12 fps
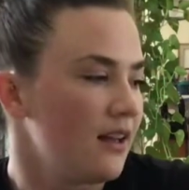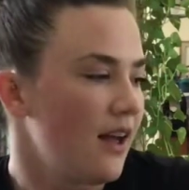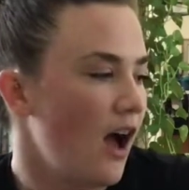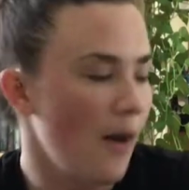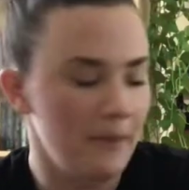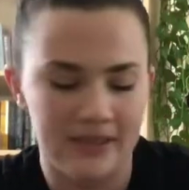
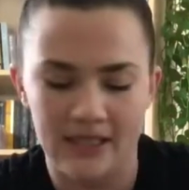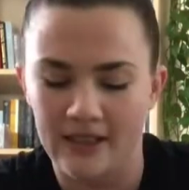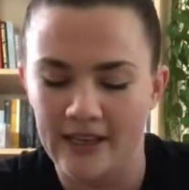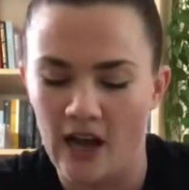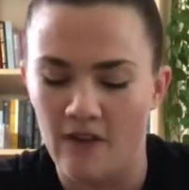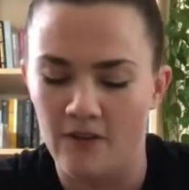opposite
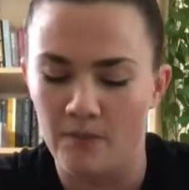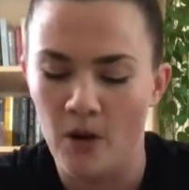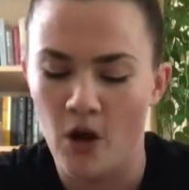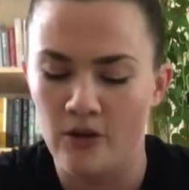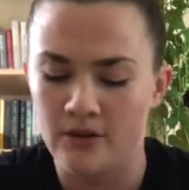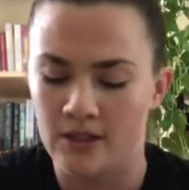leg out for
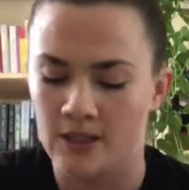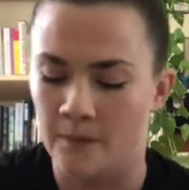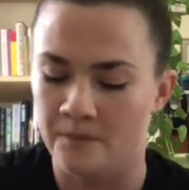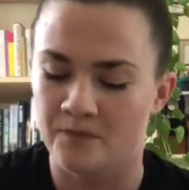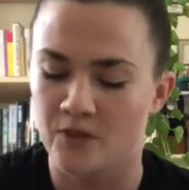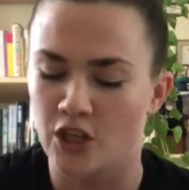post.
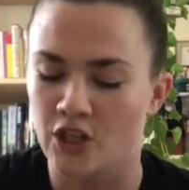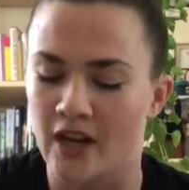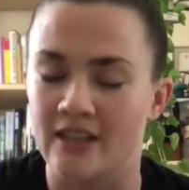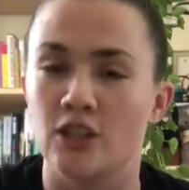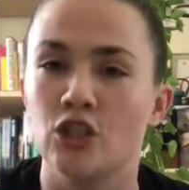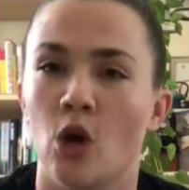Good, you
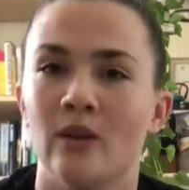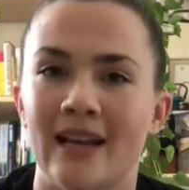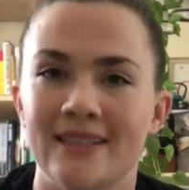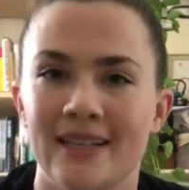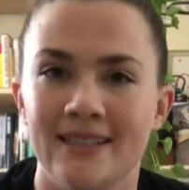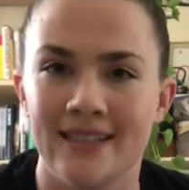guys, let's go.
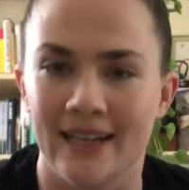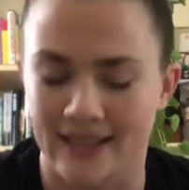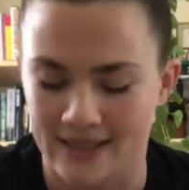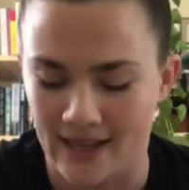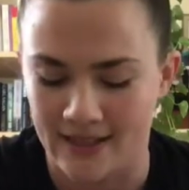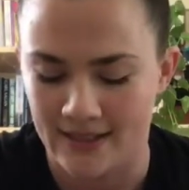Last 10
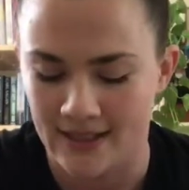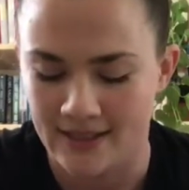seconds, last 10